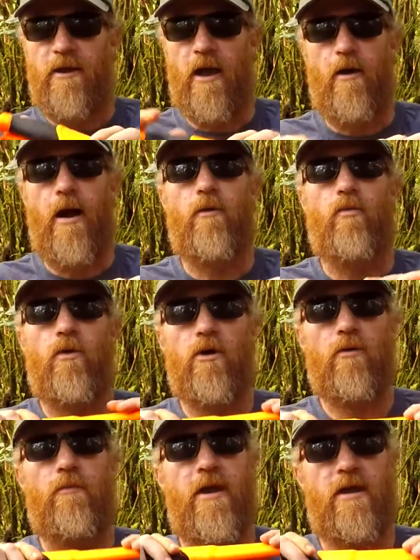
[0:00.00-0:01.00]
Now I
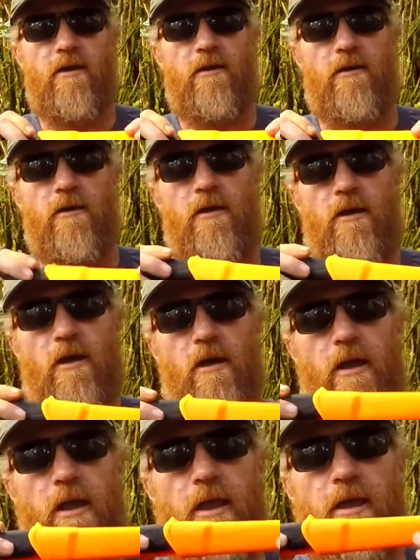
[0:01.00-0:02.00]
will make
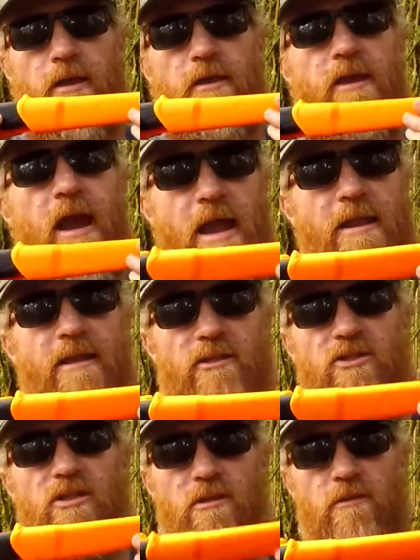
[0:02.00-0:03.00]
a Kydex
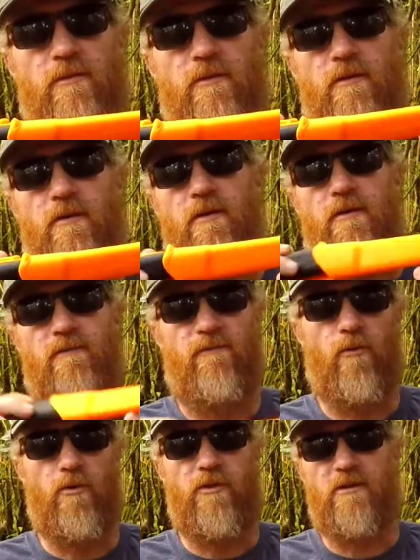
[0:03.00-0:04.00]
sheath
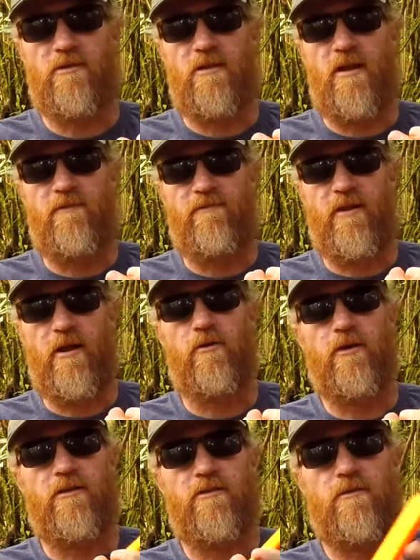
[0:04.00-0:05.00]
for this knife, and I'll
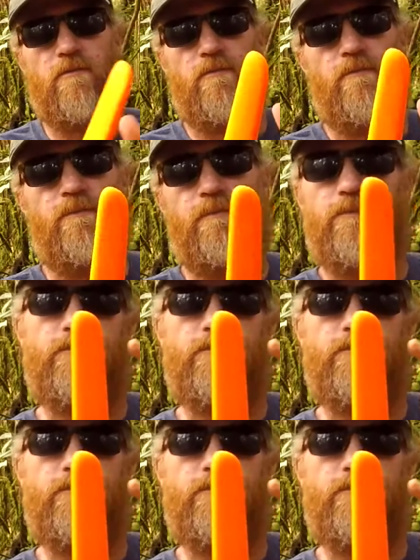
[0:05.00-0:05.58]
get some